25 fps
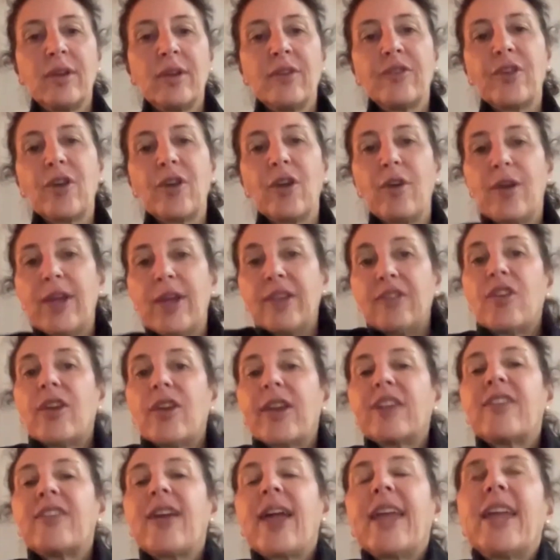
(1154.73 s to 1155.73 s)
So it's
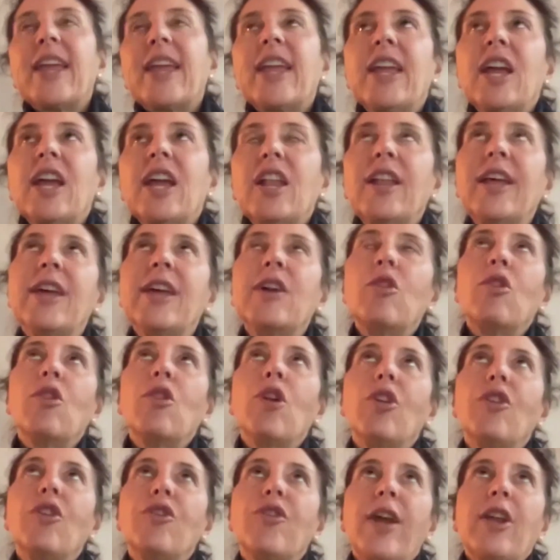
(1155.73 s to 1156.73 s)
like taking a legal
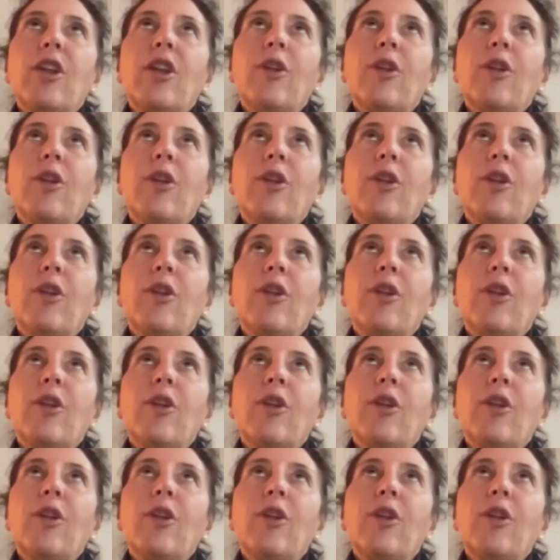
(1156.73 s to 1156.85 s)
contract.